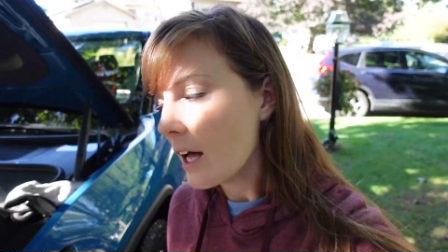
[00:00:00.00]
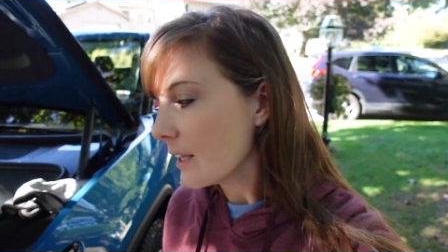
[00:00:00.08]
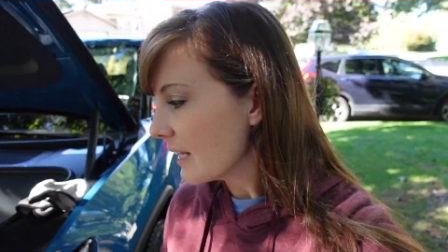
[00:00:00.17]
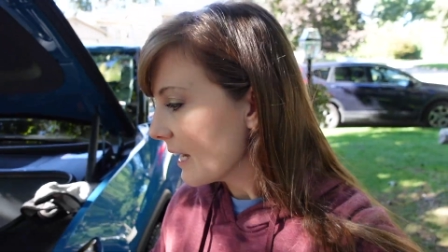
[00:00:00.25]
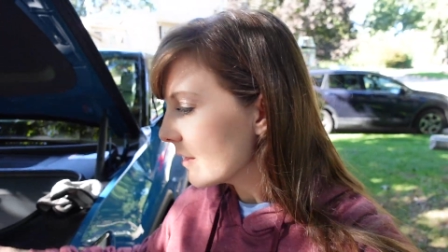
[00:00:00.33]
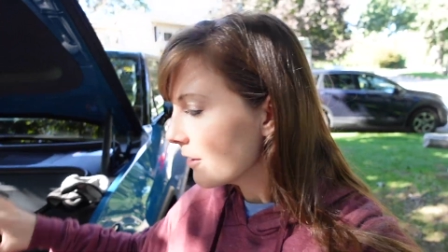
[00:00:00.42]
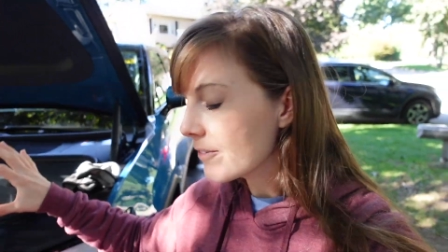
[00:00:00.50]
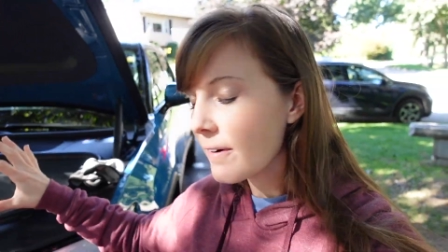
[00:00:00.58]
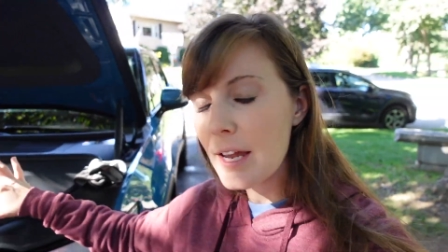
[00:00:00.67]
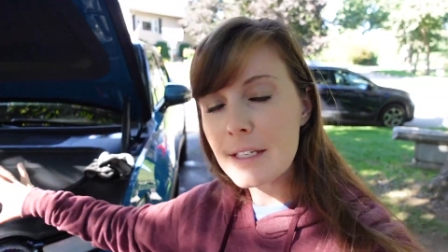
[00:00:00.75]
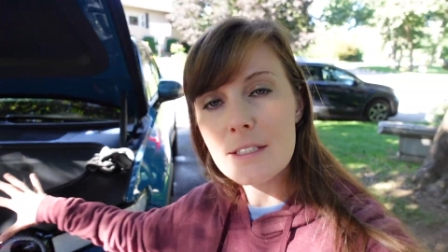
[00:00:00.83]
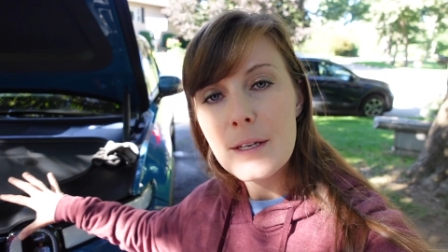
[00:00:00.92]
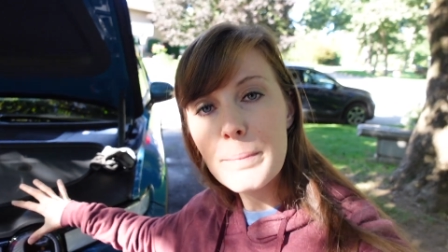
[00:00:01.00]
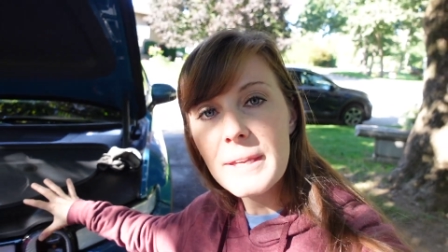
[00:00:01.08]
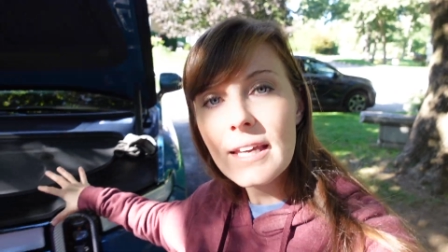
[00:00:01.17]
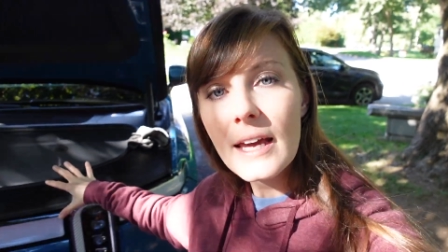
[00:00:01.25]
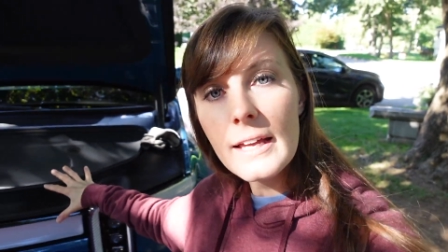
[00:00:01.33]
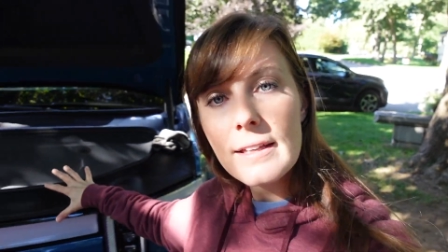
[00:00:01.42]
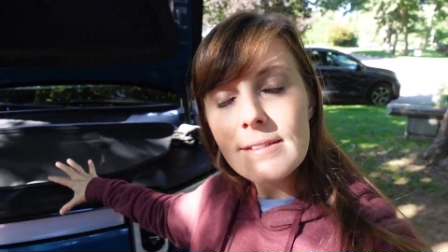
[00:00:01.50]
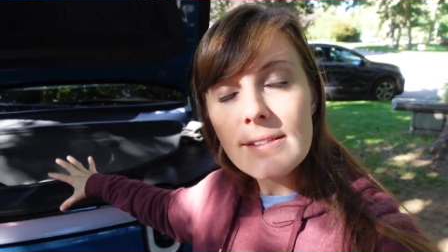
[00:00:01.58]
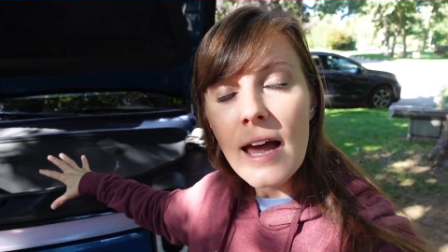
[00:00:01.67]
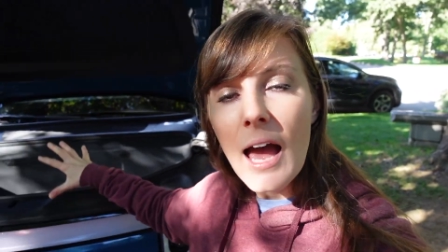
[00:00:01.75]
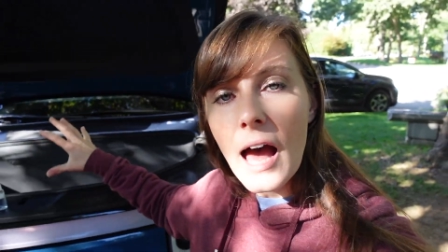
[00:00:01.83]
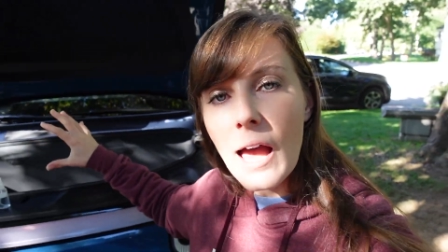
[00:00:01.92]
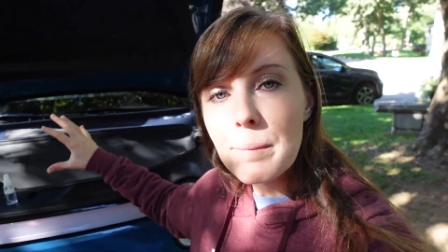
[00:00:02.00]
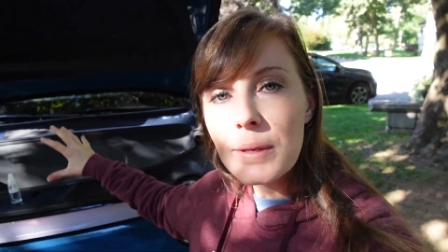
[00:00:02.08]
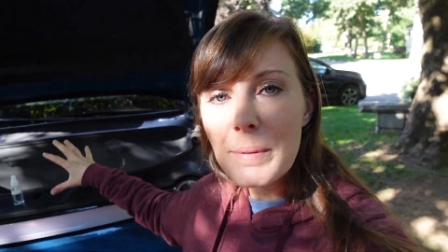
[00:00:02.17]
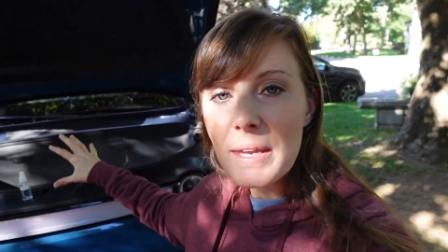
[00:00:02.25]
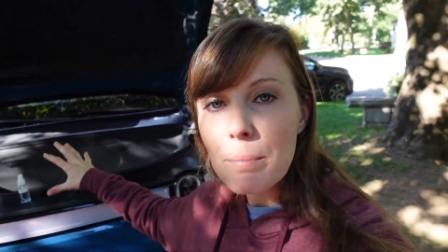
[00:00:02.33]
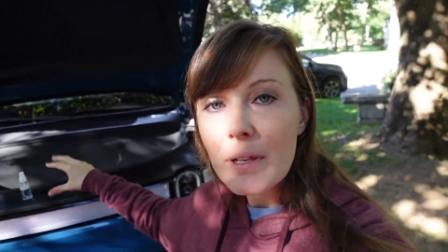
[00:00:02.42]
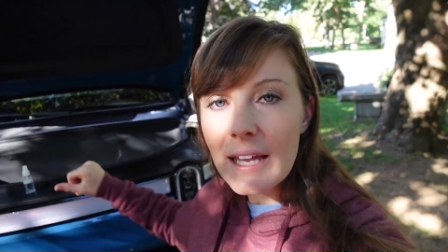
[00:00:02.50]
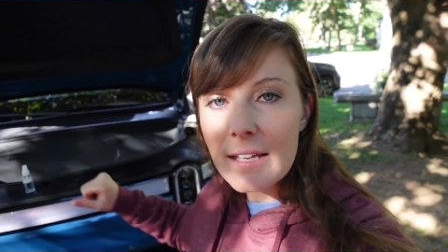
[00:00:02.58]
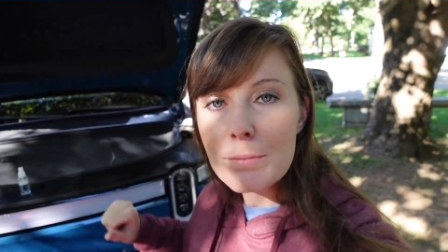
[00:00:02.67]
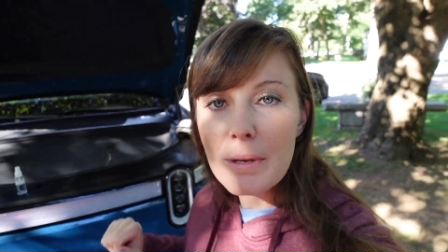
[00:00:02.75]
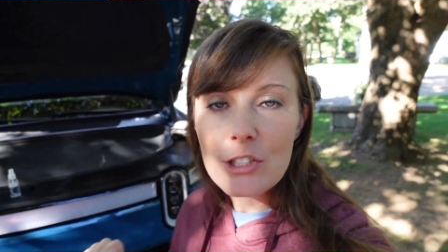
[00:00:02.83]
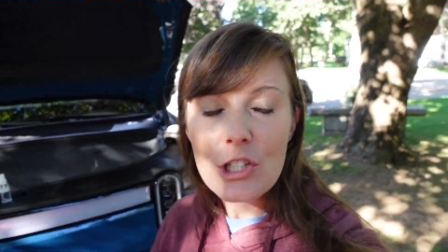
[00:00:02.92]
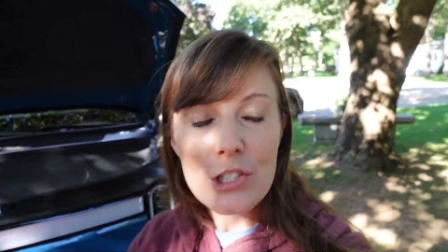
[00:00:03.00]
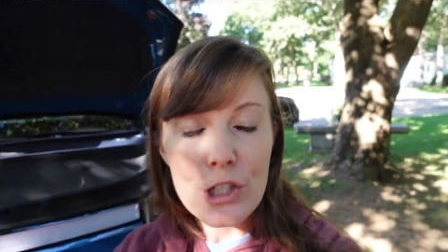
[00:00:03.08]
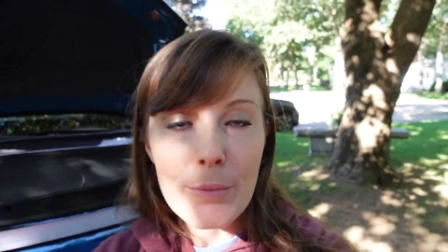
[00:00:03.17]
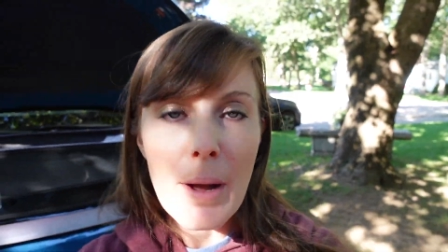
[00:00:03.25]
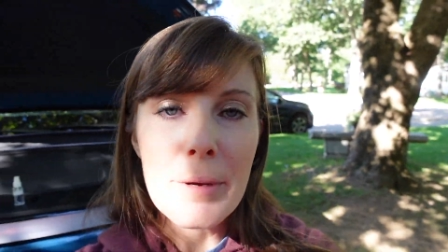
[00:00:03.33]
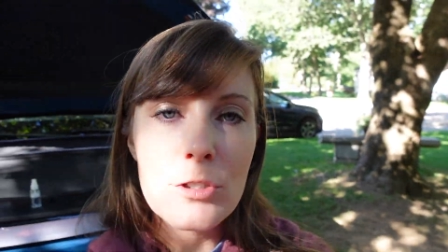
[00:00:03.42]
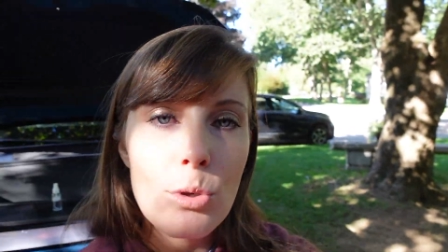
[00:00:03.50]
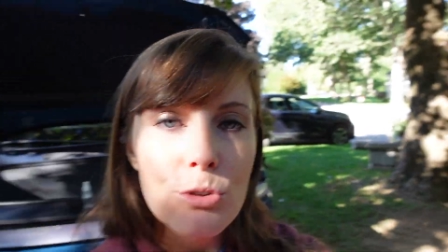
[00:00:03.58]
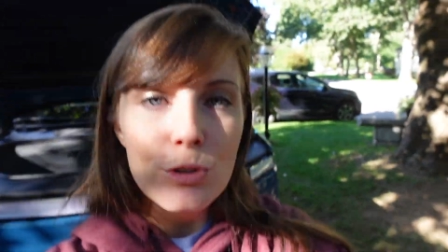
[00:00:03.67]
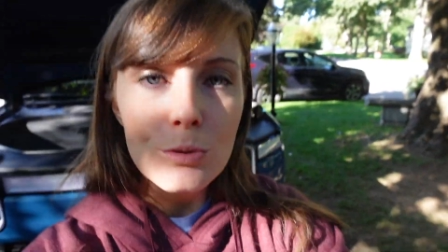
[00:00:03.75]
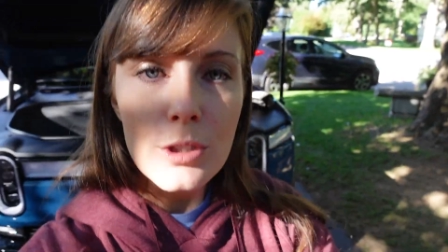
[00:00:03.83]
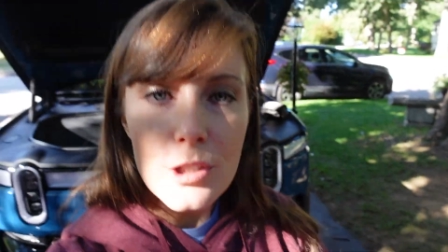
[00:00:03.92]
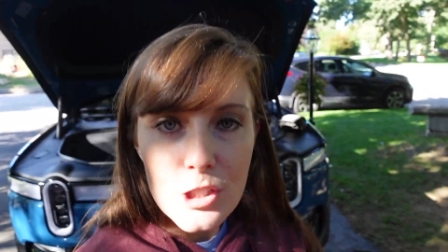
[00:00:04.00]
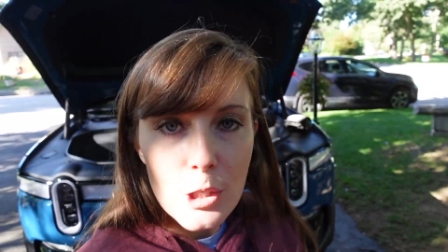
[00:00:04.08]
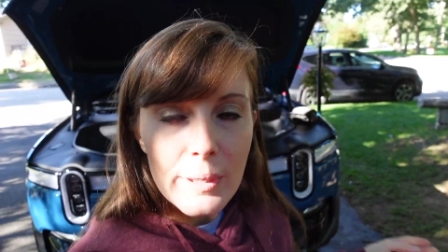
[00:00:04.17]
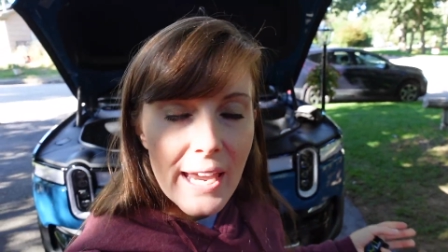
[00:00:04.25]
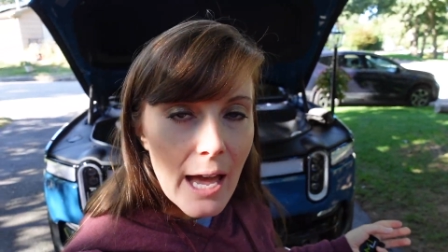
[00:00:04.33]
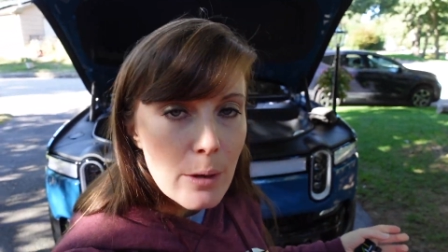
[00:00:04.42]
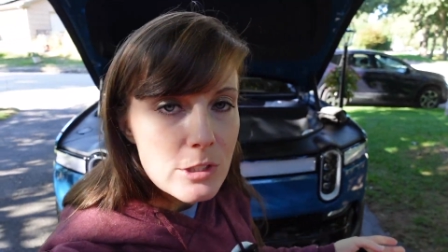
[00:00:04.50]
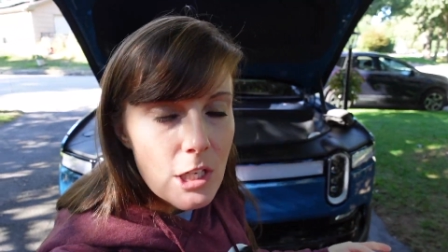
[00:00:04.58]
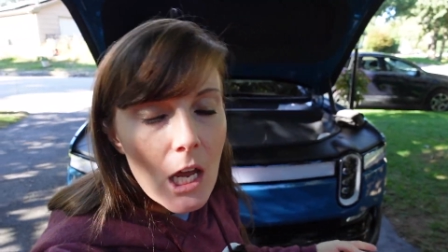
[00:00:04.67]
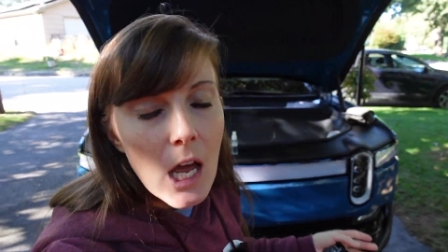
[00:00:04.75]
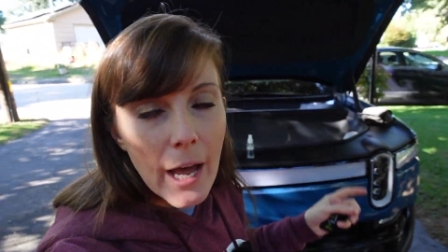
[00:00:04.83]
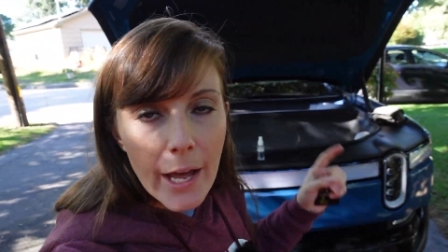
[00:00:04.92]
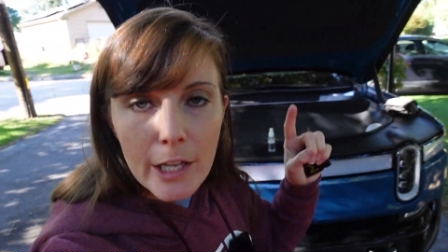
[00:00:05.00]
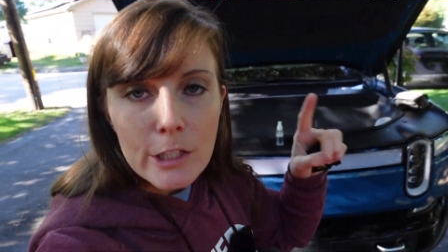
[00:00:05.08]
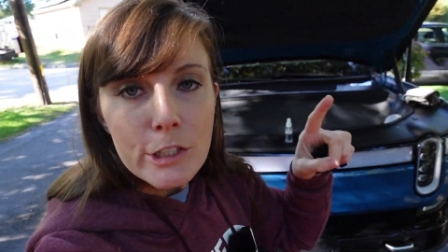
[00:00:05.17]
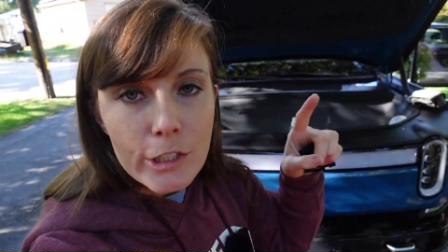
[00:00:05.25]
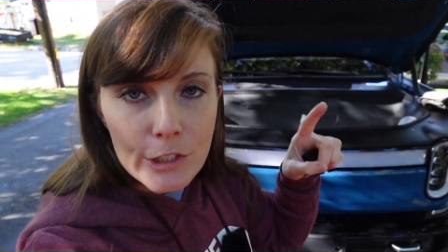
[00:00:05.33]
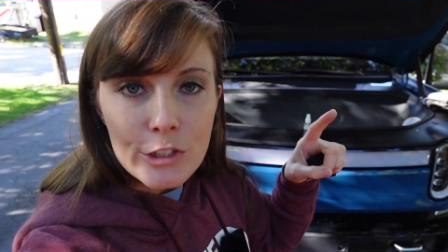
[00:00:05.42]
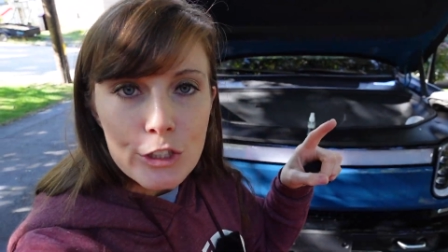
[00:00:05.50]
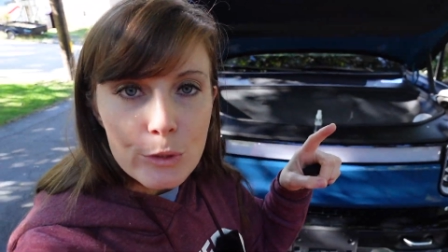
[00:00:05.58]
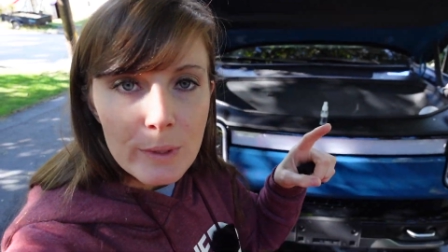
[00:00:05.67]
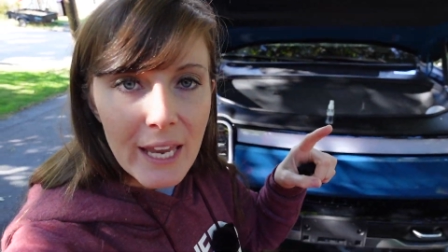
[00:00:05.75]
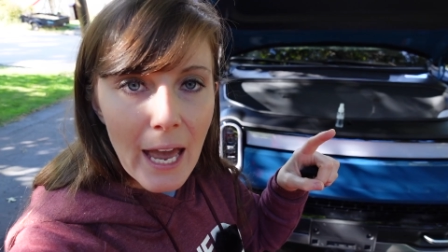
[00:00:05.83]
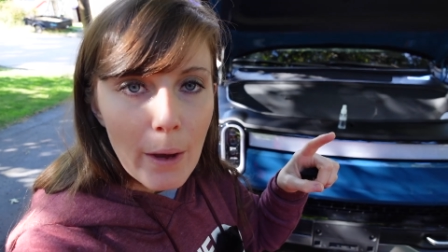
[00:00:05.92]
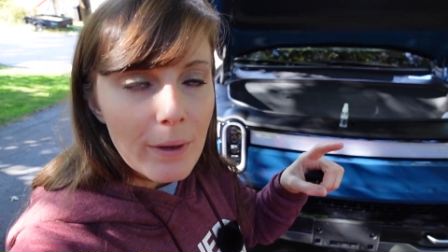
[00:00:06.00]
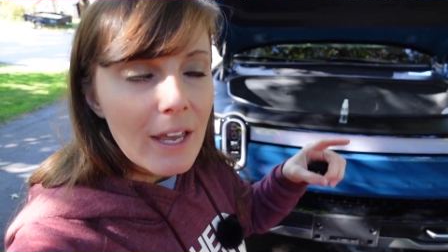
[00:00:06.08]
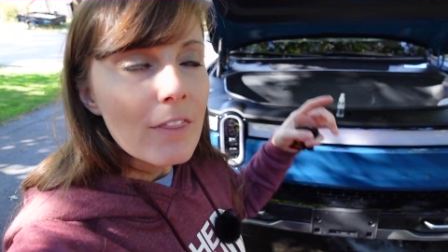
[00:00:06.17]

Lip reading: like the front, because, I mean, people, as much as your mama told you looks don't count, looks do count.